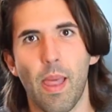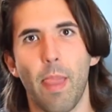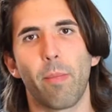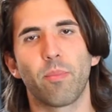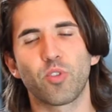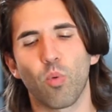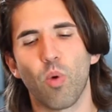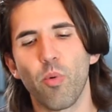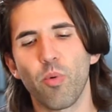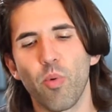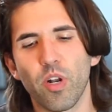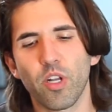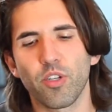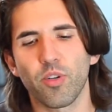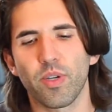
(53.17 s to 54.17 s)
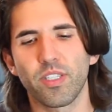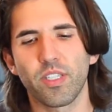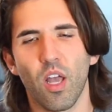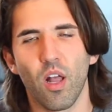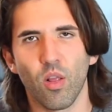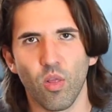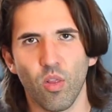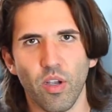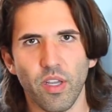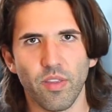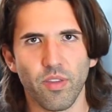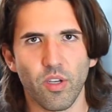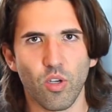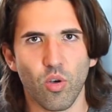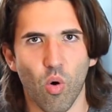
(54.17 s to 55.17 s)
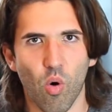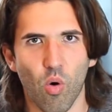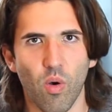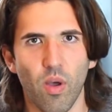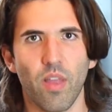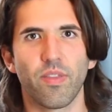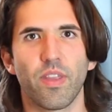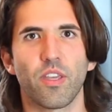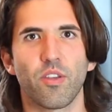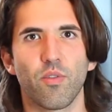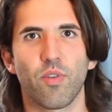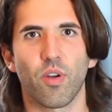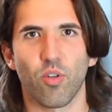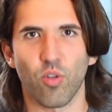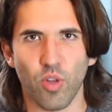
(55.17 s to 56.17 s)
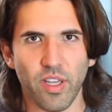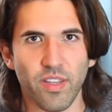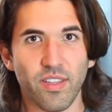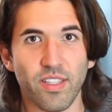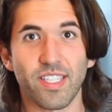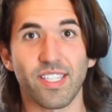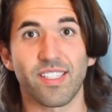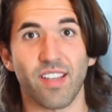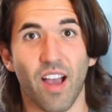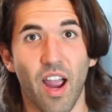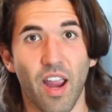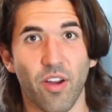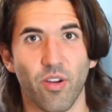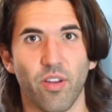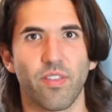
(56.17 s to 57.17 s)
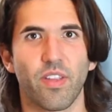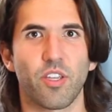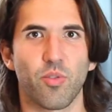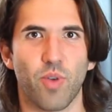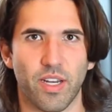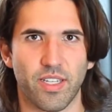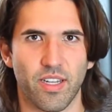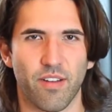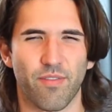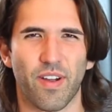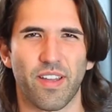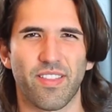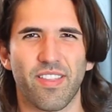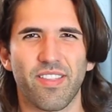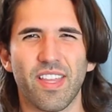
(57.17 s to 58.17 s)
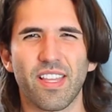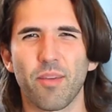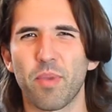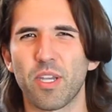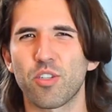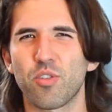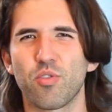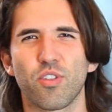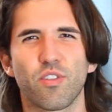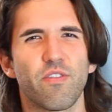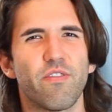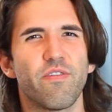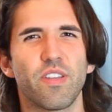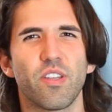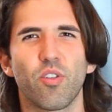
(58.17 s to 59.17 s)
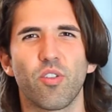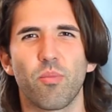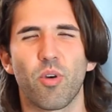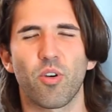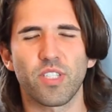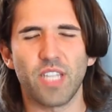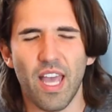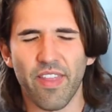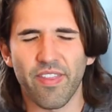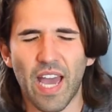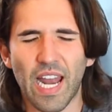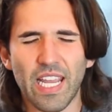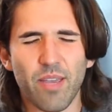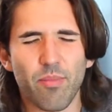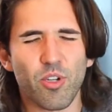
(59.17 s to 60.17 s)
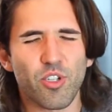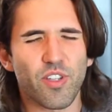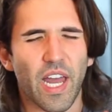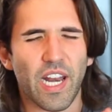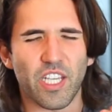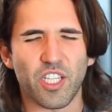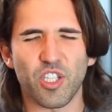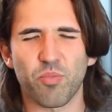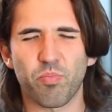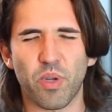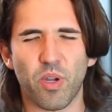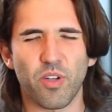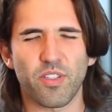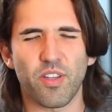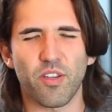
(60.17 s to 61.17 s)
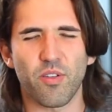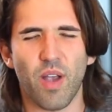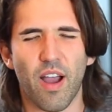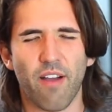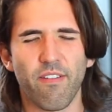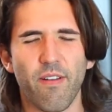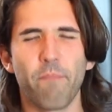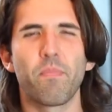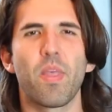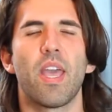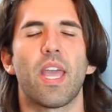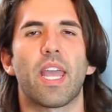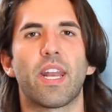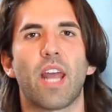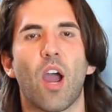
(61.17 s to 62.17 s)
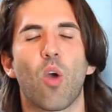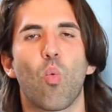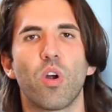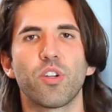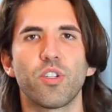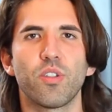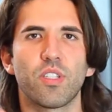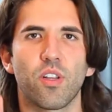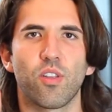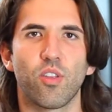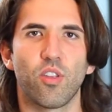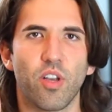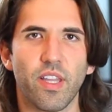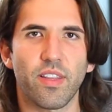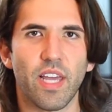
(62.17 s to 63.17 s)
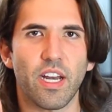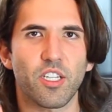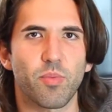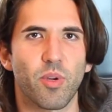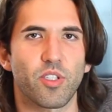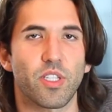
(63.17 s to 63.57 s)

So what we want to do is look at the goal that look at the desire that you identified, the thing that makes you just feel the most, that image, that experience that you have. And I want you to look at that experience.